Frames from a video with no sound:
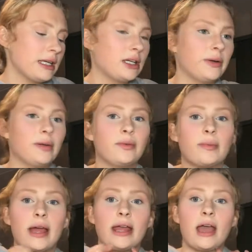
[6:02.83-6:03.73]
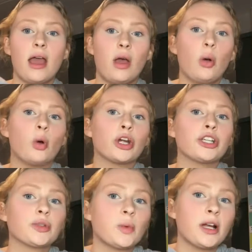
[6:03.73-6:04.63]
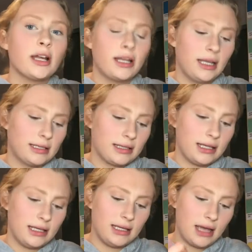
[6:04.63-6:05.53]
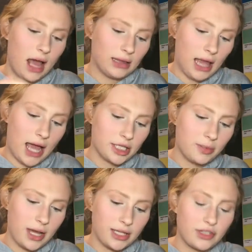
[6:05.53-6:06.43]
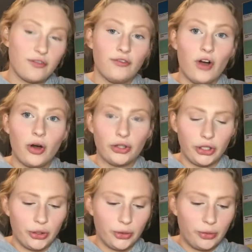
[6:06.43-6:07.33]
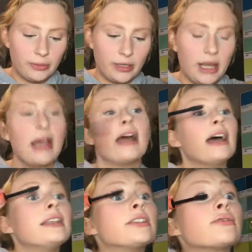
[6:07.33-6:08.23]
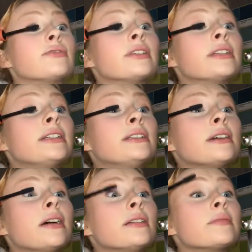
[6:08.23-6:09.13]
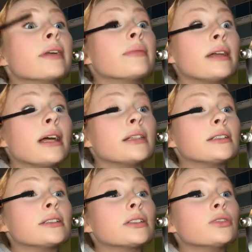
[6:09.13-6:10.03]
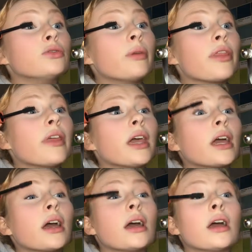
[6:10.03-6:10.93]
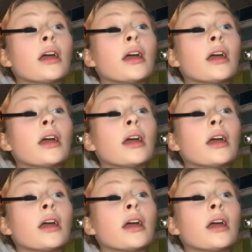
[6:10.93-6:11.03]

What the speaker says: I go in with my orange one. It's the Lash Blast Volume, and this really does make my lashes look super thick.